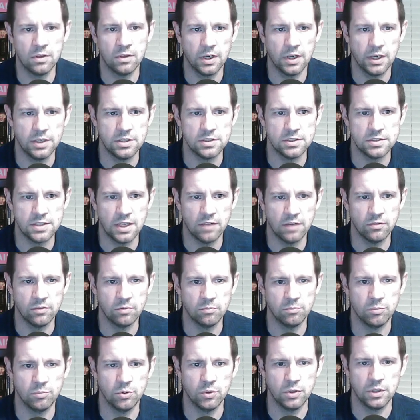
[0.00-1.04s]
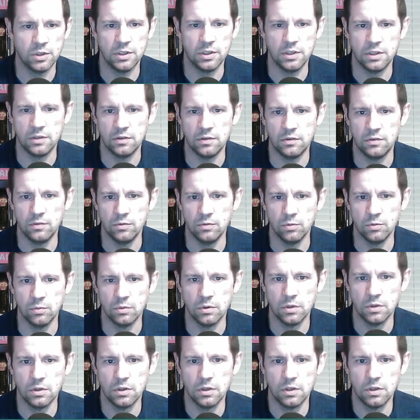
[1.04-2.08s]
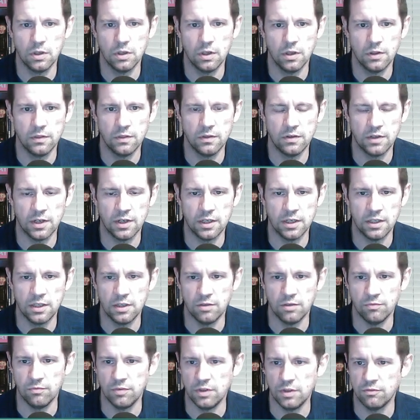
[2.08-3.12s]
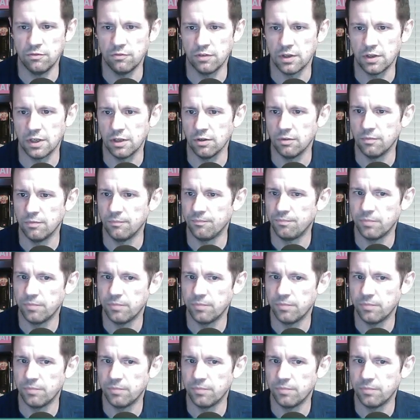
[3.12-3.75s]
I just haven't put it into the .env file.